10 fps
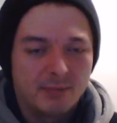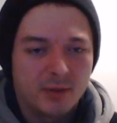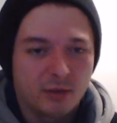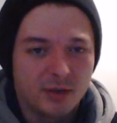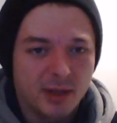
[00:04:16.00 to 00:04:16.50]

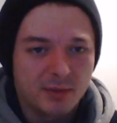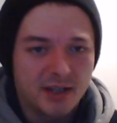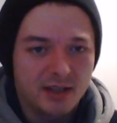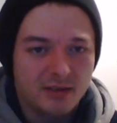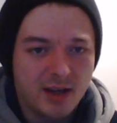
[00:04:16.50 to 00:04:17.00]
3 times 10
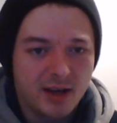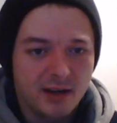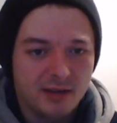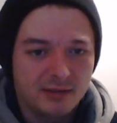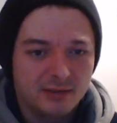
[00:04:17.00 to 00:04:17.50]
to the
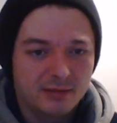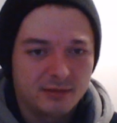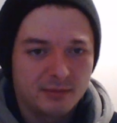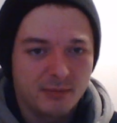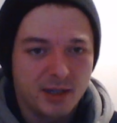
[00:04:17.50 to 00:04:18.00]
8
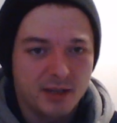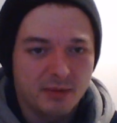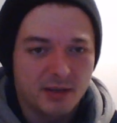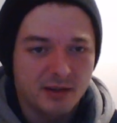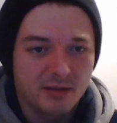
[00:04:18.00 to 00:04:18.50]
meters per
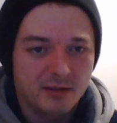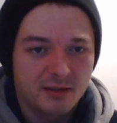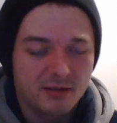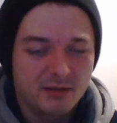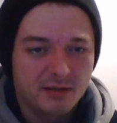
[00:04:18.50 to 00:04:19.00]
second.
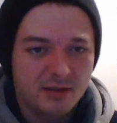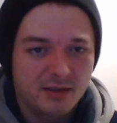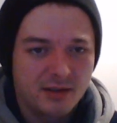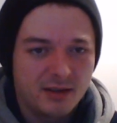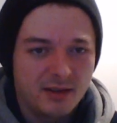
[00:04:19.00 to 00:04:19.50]

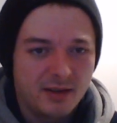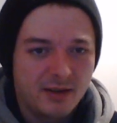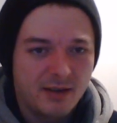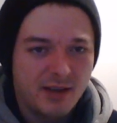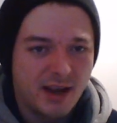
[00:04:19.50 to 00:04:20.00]

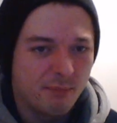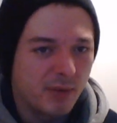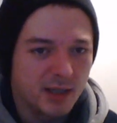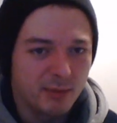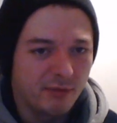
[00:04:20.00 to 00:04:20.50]
It
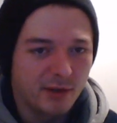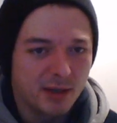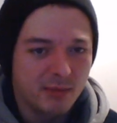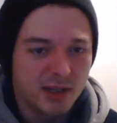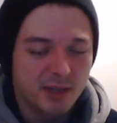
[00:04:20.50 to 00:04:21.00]
better be
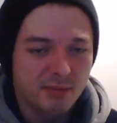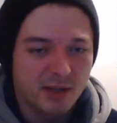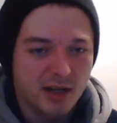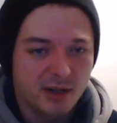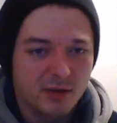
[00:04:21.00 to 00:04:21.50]
fucking meters per
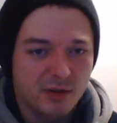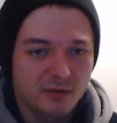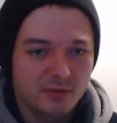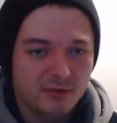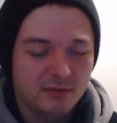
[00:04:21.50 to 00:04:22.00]
second, not.
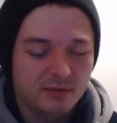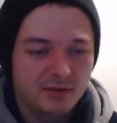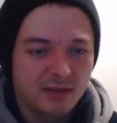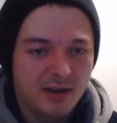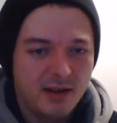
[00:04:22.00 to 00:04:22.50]

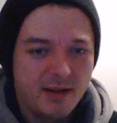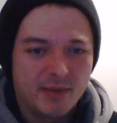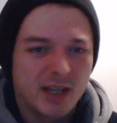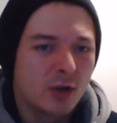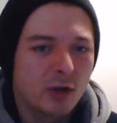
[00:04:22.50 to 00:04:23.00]

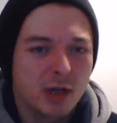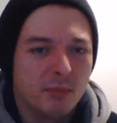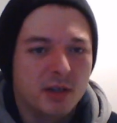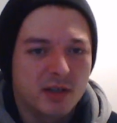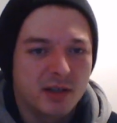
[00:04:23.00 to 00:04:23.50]
It's not
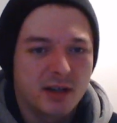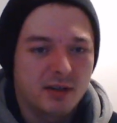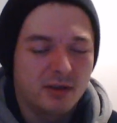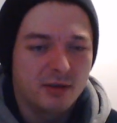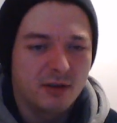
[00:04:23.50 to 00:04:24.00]
kilometers per
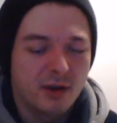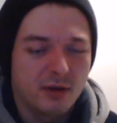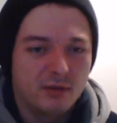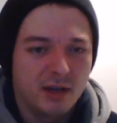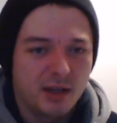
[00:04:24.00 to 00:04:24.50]
second. No,
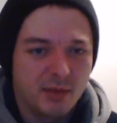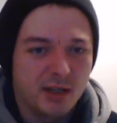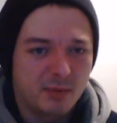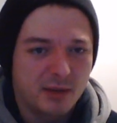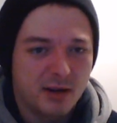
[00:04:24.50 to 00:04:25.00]
it's meters
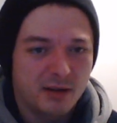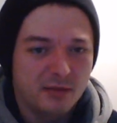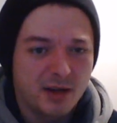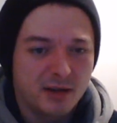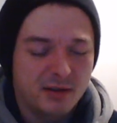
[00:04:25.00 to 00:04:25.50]
per second.
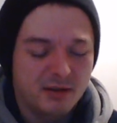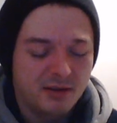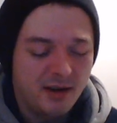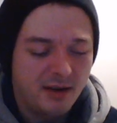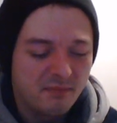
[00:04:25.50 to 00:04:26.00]
Yes,
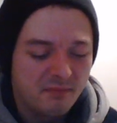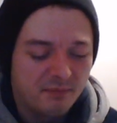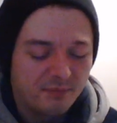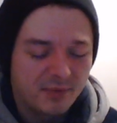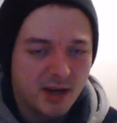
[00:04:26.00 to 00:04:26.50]

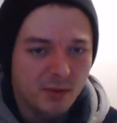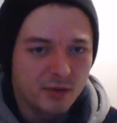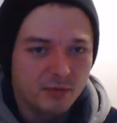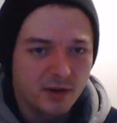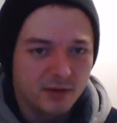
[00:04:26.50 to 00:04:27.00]
I was
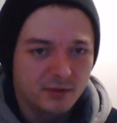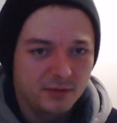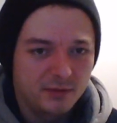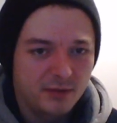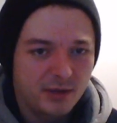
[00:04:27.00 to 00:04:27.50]
right.
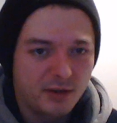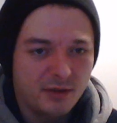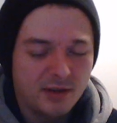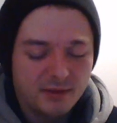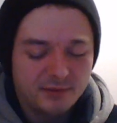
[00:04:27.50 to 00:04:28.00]
So,
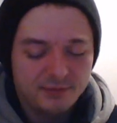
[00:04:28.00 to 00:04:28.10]
like,